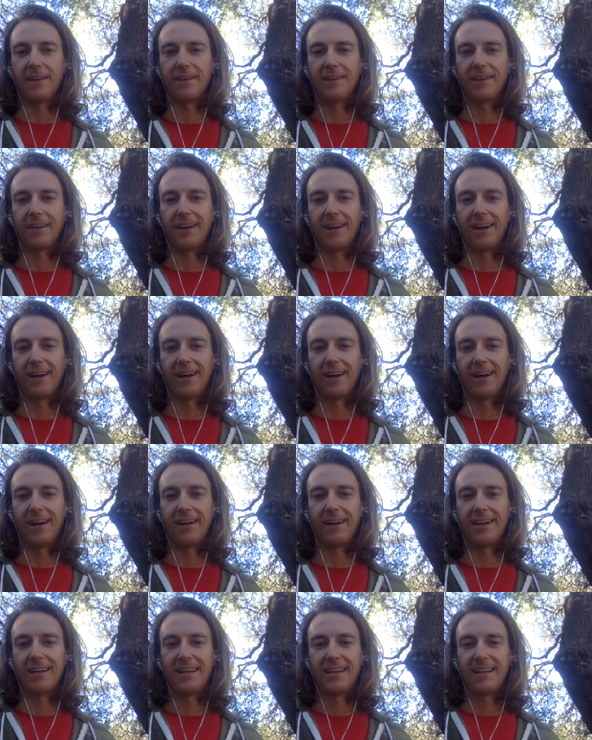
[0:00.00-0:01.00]
And uh,
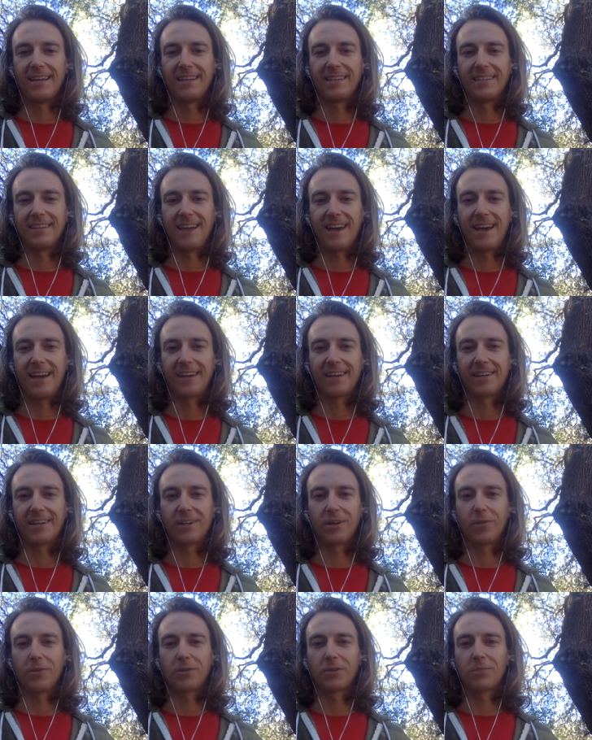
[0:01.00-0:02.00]
yeah,
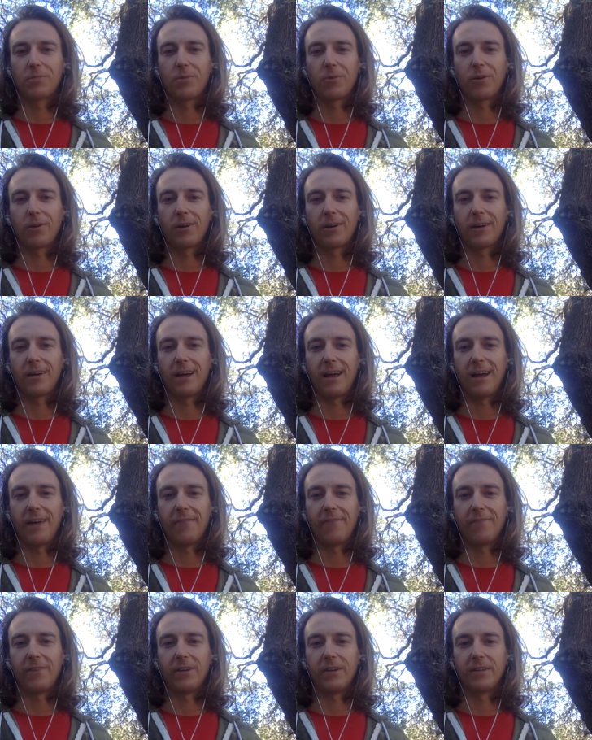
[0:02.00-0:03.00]
go explore,
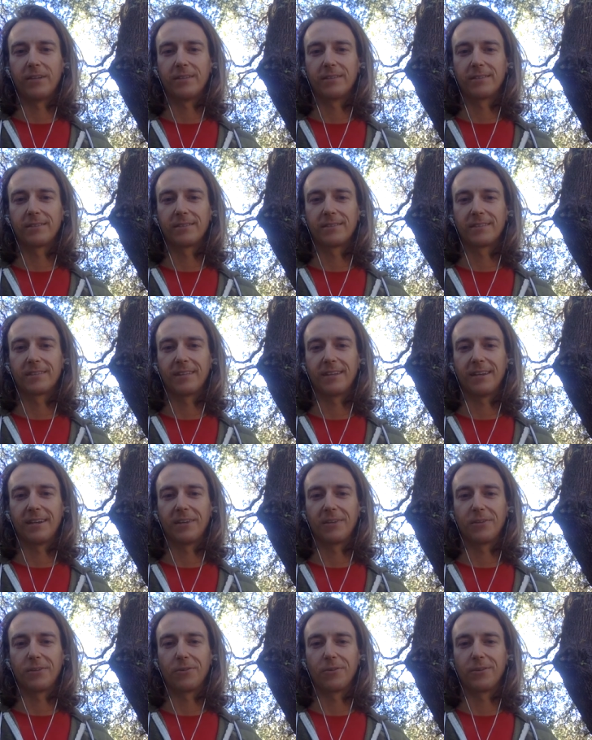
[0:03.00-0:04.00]
have fun, get
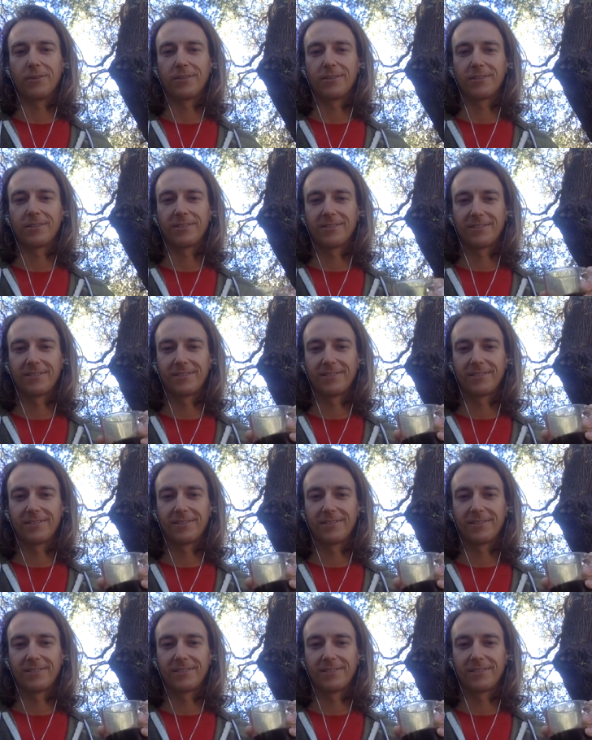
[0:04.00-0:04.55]
outdoors.